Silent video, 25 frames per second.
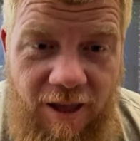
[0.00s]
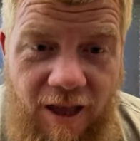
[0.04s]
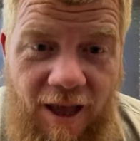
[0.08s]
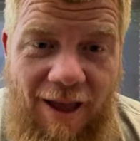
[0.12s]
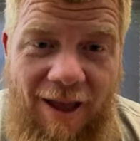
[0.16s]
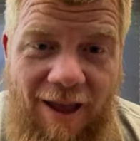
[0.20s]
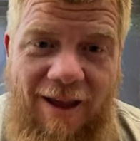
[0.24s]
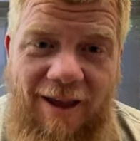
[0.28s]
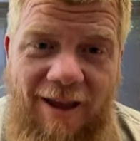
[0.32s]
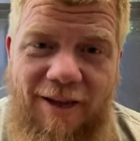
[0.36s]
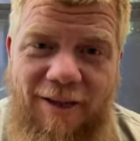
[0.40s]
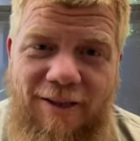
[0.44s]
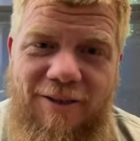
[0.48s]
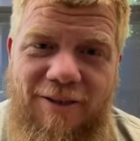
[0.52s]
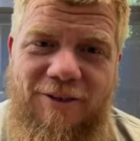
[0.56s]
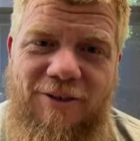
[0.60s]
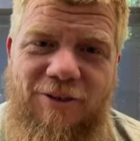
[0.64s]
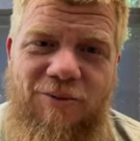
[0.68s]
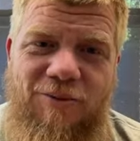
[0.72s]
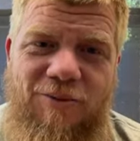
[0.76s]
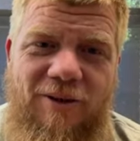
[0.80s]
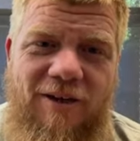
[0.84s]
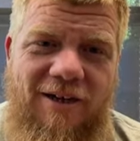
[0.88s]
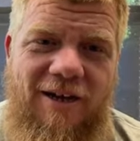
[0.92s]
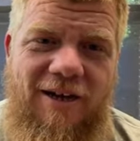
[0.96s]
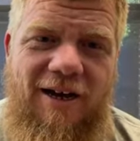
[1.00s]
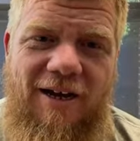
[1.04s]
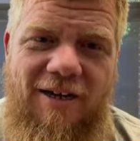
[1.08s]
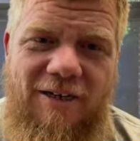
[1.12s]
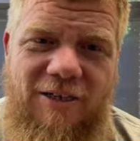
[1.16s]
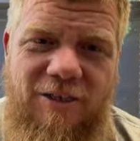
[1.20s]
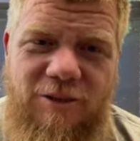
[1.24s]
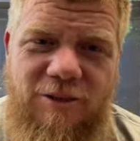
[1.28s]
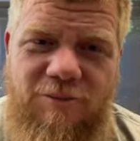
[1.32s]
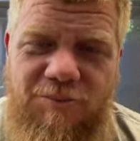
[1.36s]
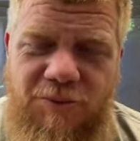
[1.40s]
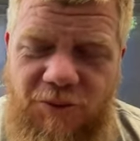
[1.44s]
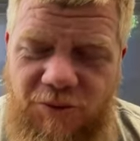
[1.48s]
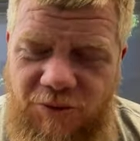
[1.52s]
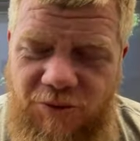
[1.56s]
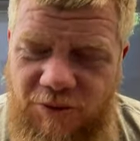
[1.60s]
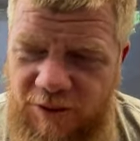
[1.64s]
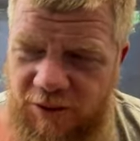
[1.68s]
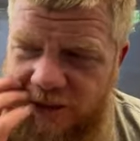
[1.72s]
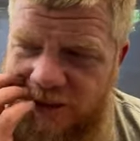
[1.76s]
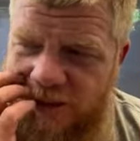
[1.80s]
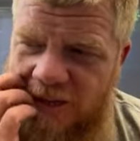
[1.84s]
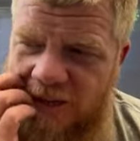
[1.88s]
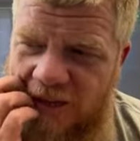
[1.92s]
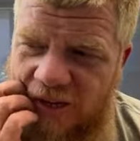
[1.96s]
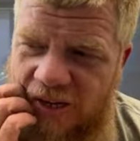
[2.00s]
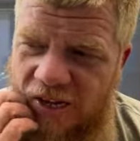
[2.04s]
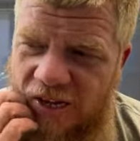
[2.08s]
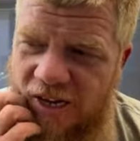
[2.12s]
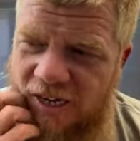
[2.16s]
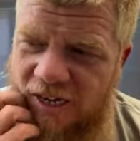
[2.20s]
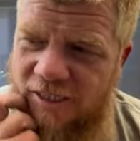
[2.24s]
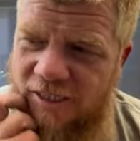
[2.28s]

hey, you know what? I smoked a I,